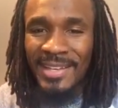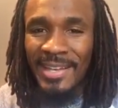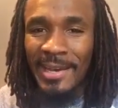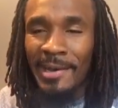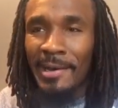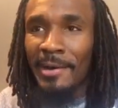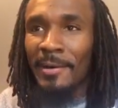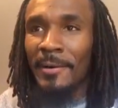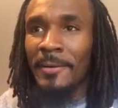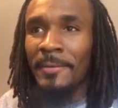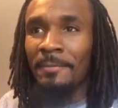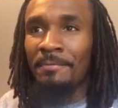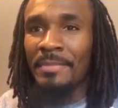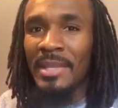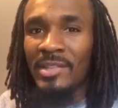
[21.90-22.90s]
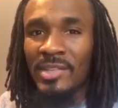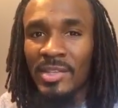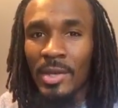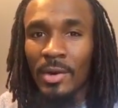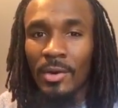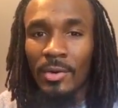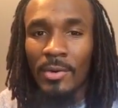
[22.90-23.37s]
Um,
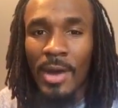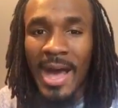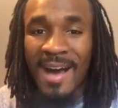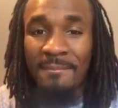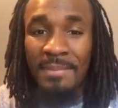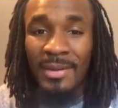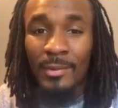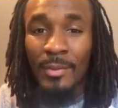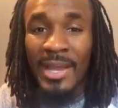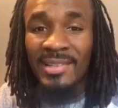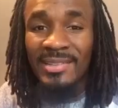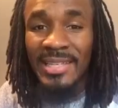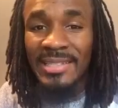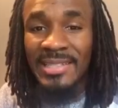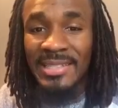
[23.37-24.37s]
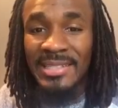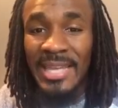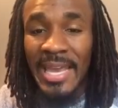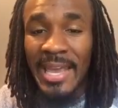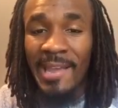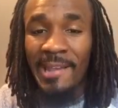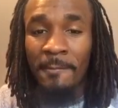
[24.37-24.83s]
so I've been resting
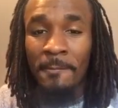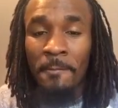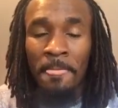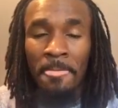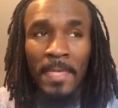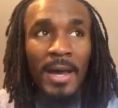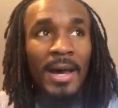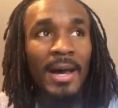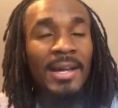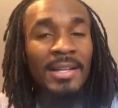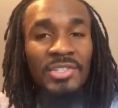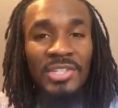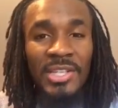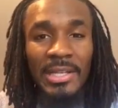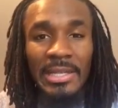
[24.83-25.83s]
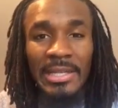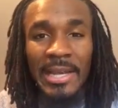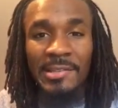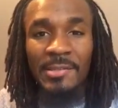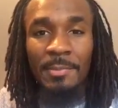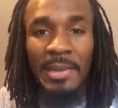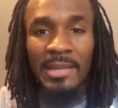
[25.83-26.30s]
today, uh, chilling.
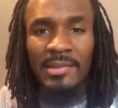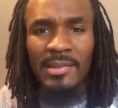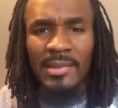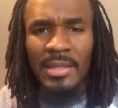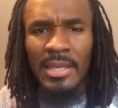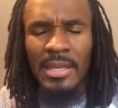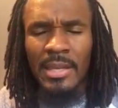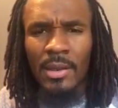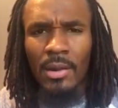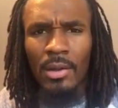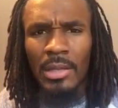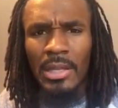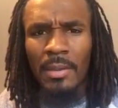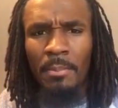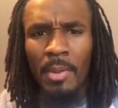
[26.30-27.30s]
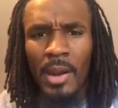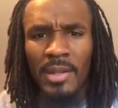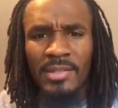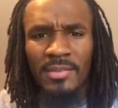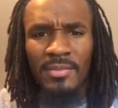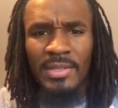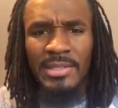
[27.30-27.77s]
I spent the earlier
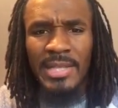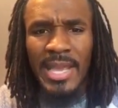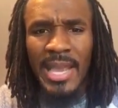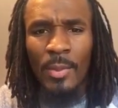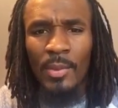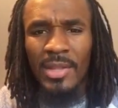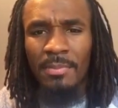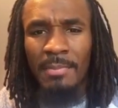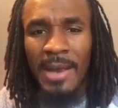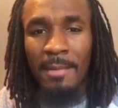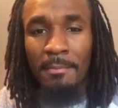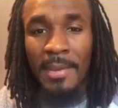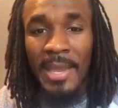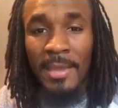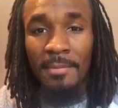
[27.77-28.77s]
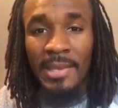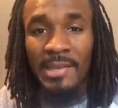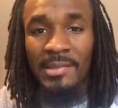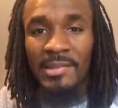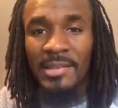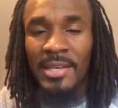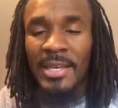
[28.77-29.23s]
parts of the day with my
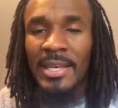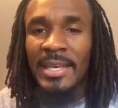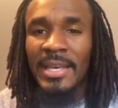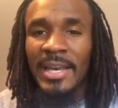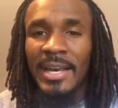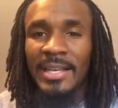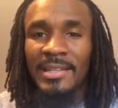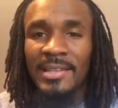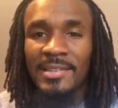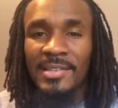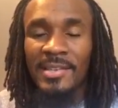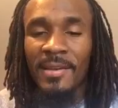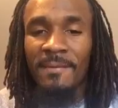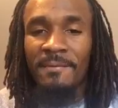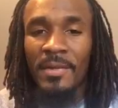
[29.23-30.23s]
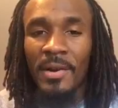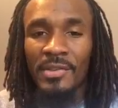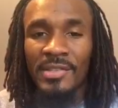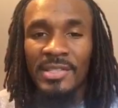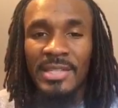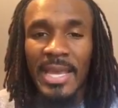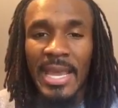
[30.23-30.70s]
babies. Uh, this is their
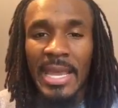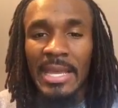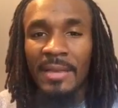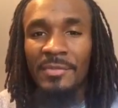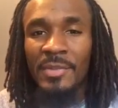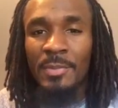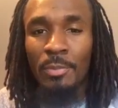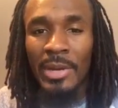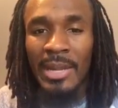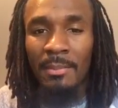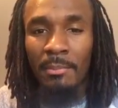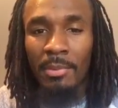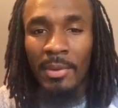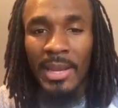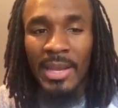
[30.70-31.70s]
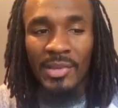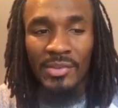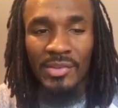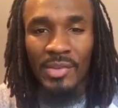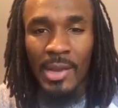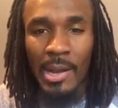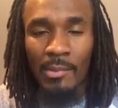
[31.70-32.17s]
first day of spring break, and
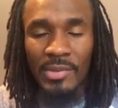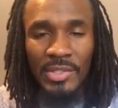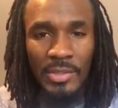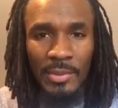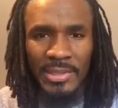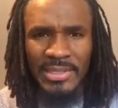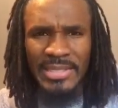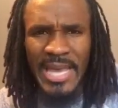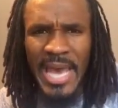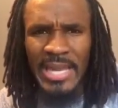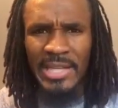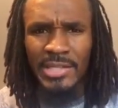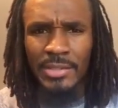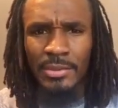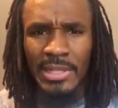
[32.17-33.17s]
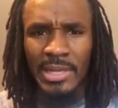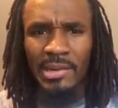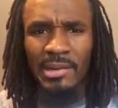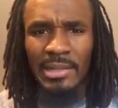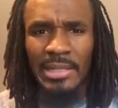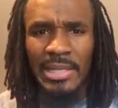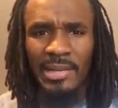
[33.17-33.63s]
so I was doing daddy duty
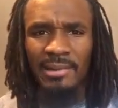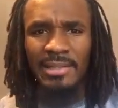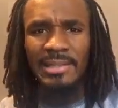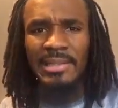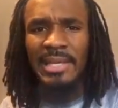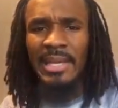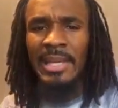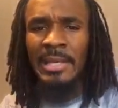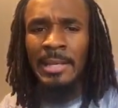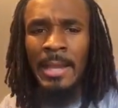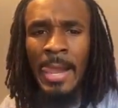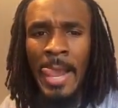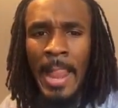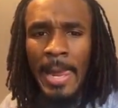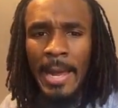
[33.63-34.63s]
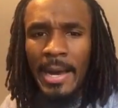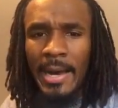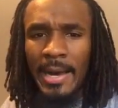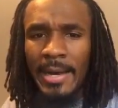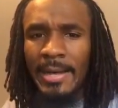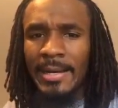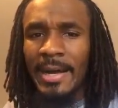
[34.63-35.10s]
earlier, and then
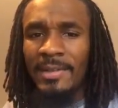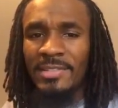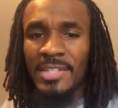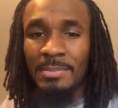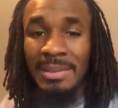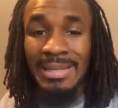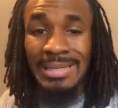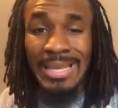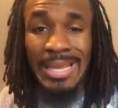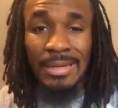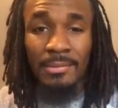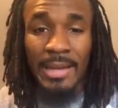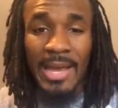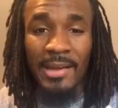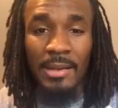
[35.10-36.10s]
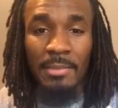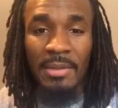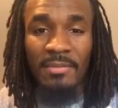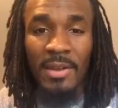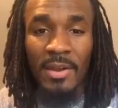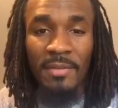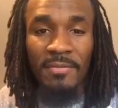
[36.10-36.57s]
uh, I've just been laying around, to be
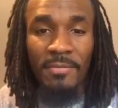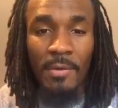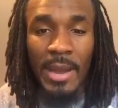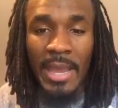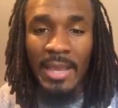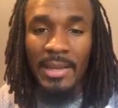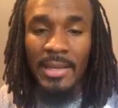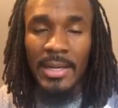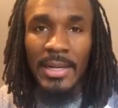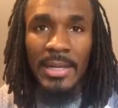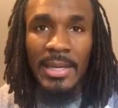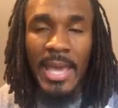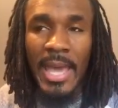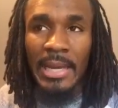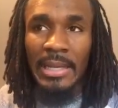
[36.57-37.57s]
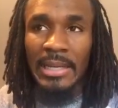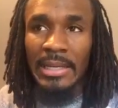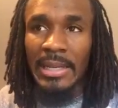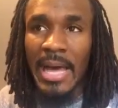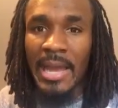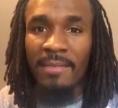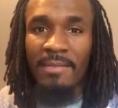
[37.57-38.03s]
very frank, uh, handling a
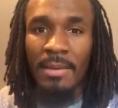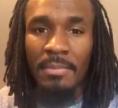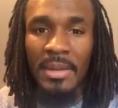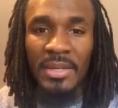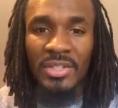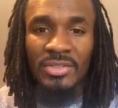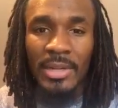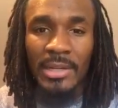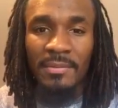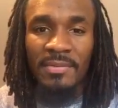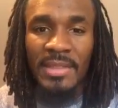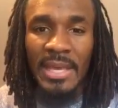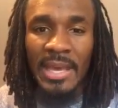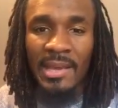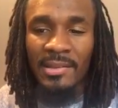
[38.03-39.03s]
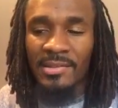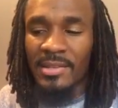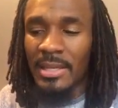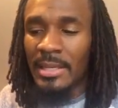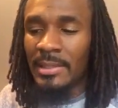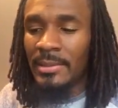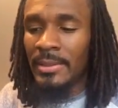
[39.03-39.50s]
lot of administrative things
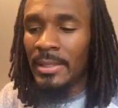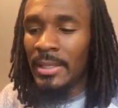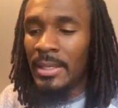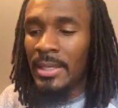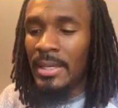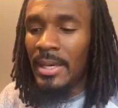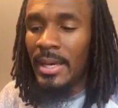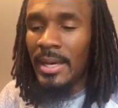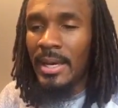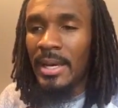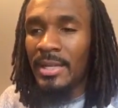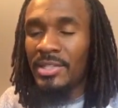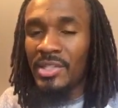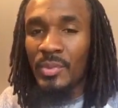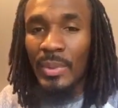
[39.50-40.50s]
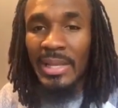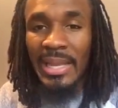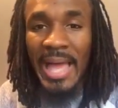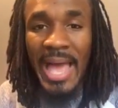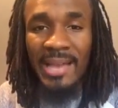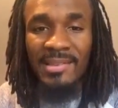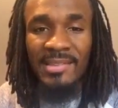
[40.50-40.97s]
and uh, just
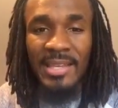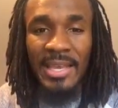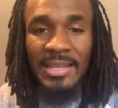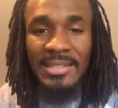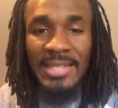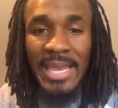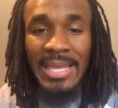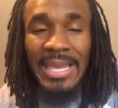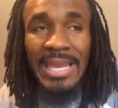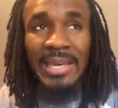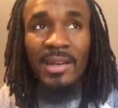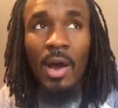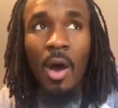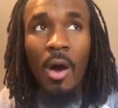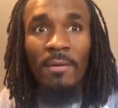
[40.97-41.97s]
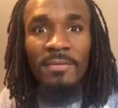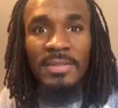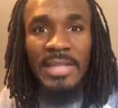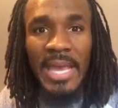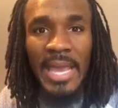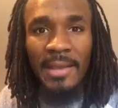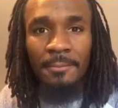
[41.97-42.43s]
relaxing, taking an off
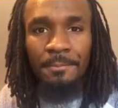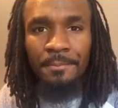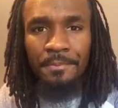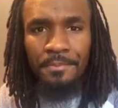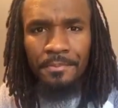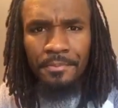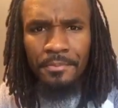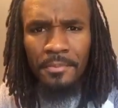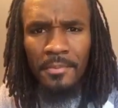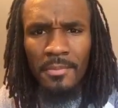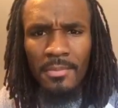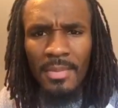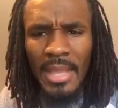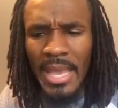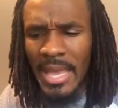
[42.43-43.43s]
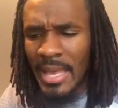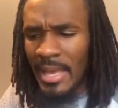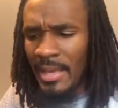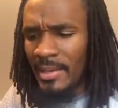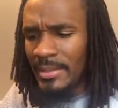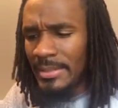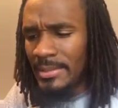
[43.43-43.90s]
day.
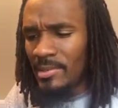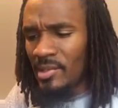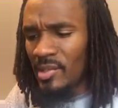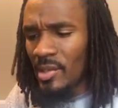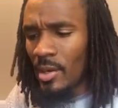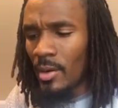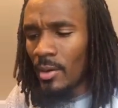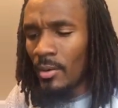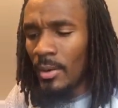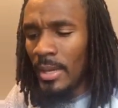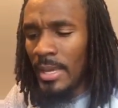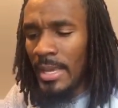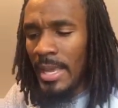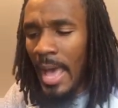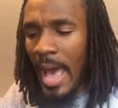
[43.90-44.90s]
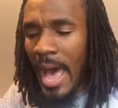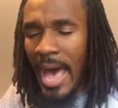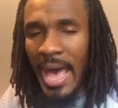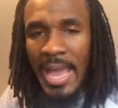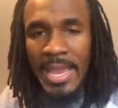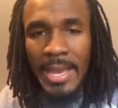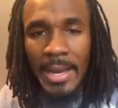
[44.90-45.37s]
And so
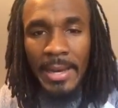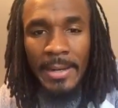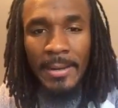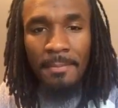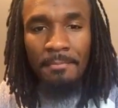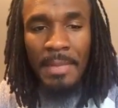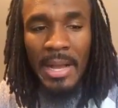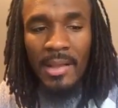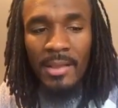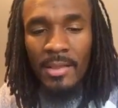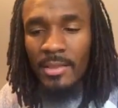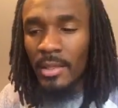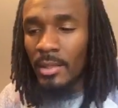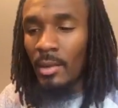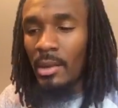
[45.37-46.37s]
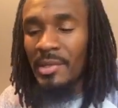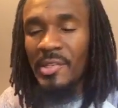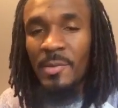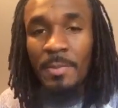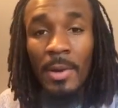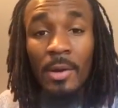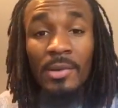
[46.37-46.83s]
I, um, the Lord
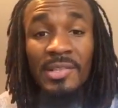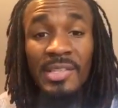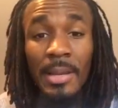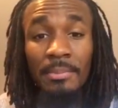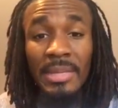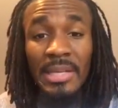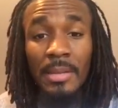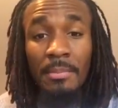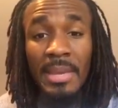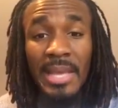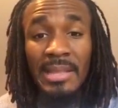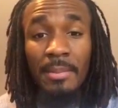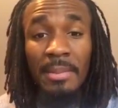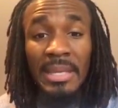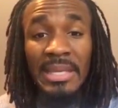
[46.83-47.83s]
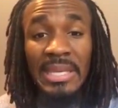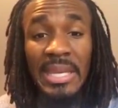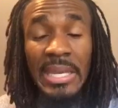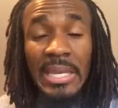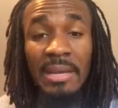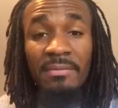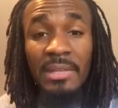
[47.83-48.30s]
spoke something to me at the
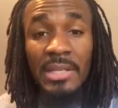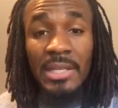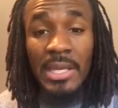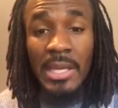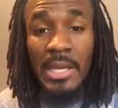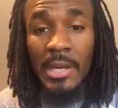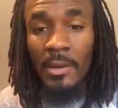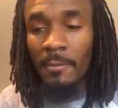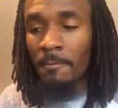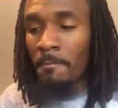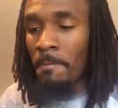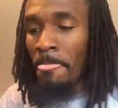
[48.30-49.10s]
beginning of the year